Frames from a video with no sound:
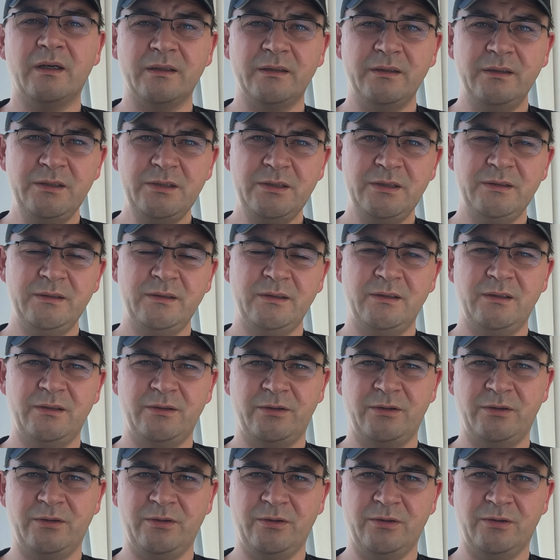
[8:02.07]
Additionally
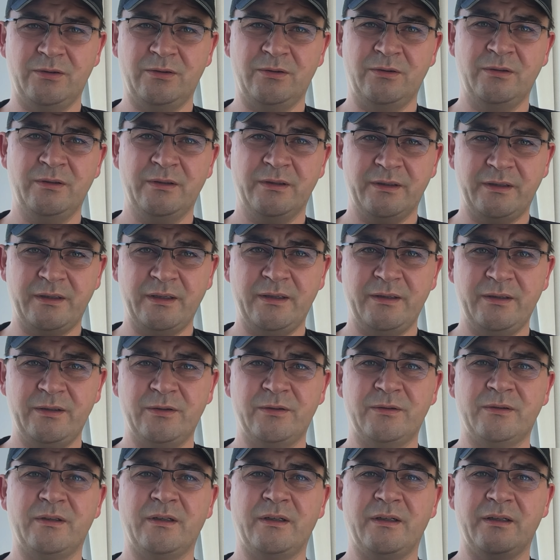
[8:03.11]
to your
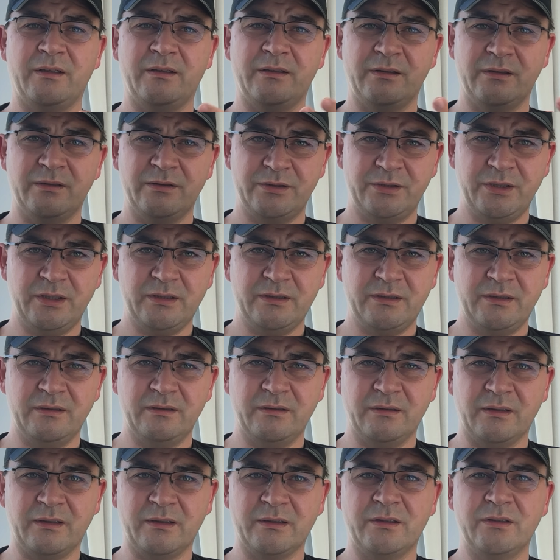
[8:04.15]
carry-on and
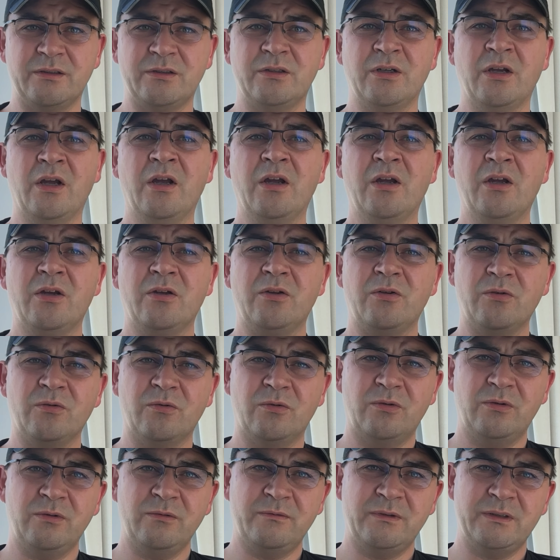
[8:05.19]
checked-in luggage, you're
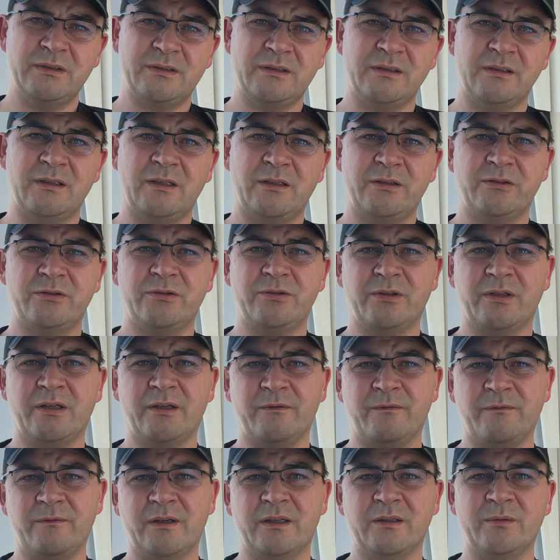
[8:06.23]
always allowed to
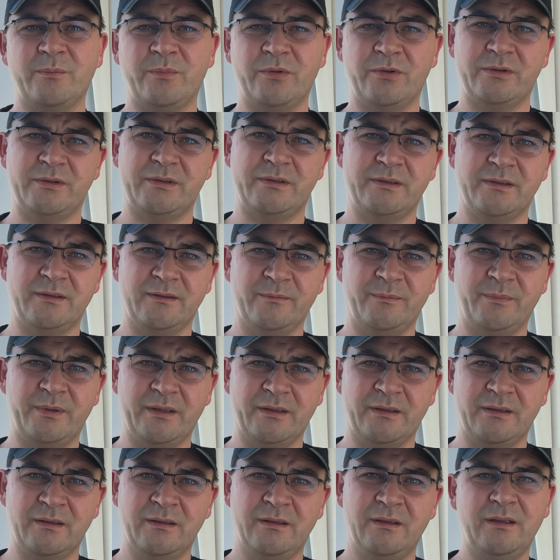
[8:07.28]
have one personal
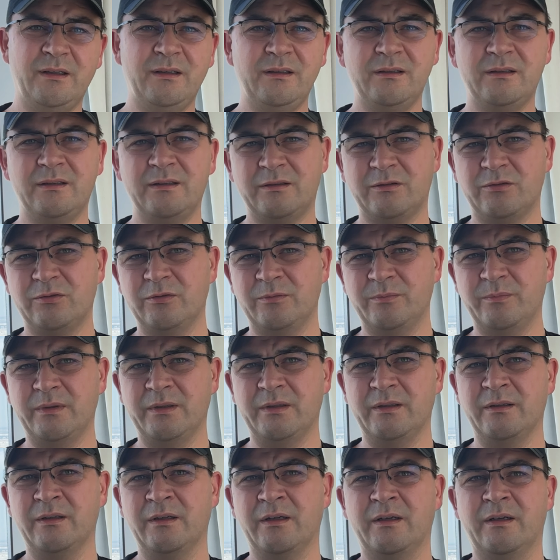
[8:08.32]
bag. And that could
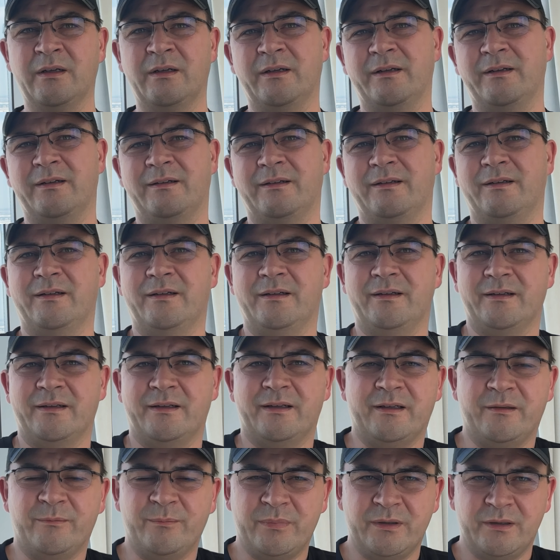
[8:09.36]
be a
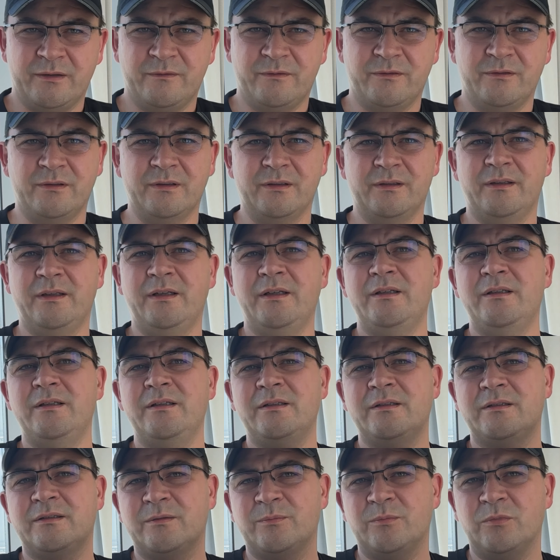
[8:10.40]
handbag for the
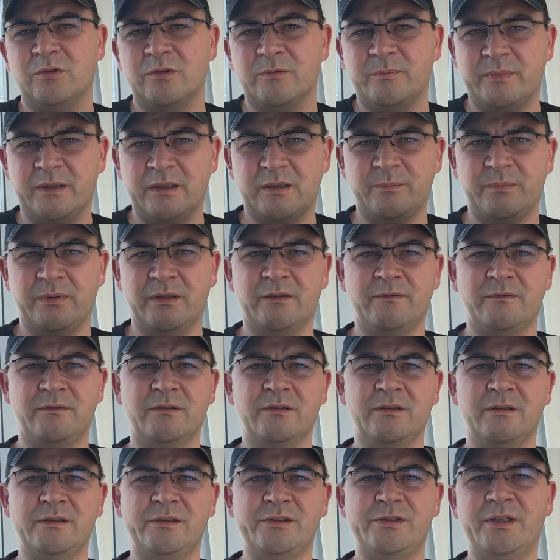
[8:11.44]
ladies, small backpack
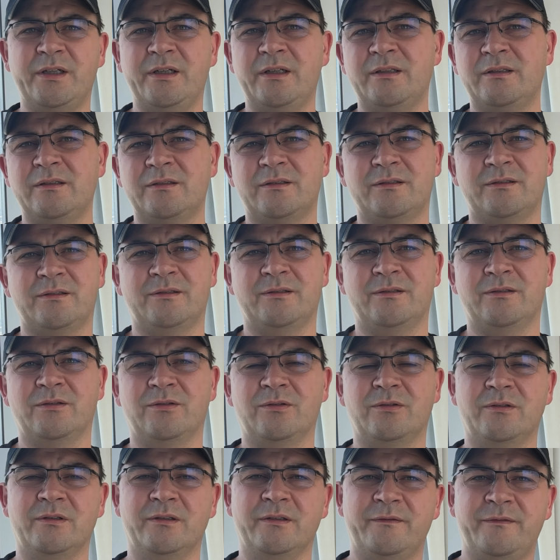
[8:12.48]
for the gents,
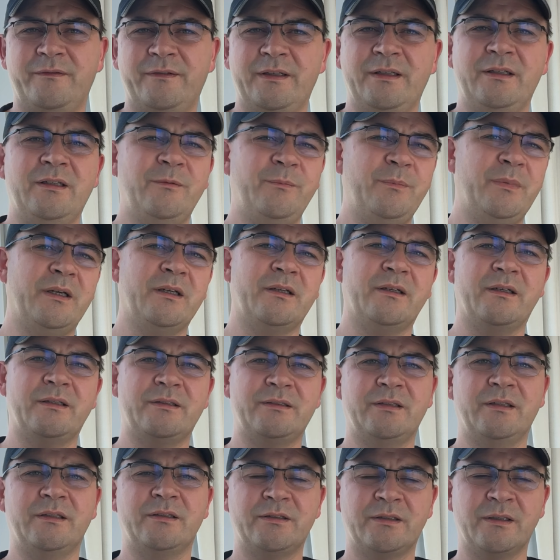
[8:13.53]
or a fanny pack,
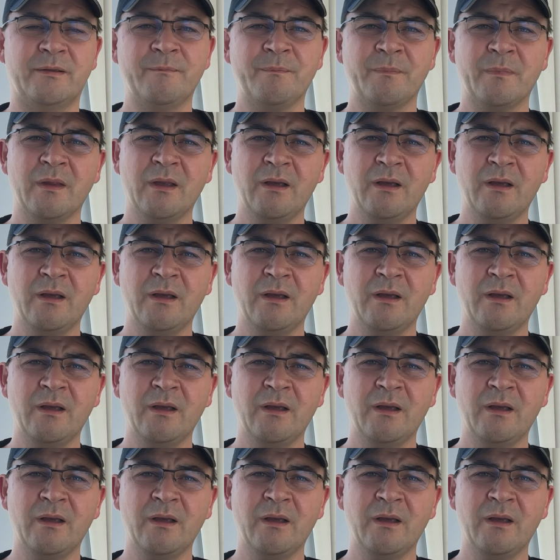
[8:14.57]
etc.